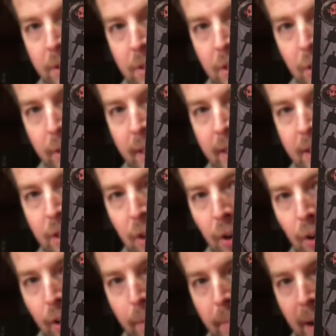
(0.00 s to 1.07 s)
So he is
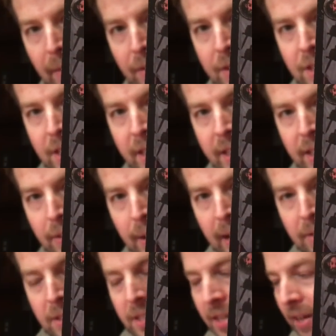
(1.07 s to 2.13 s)
all about the sneaking
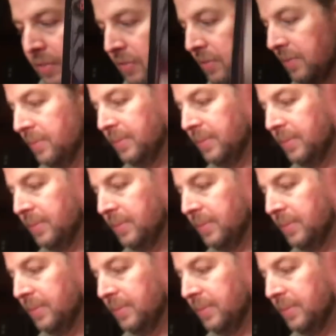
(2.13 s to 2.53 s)
around stuff.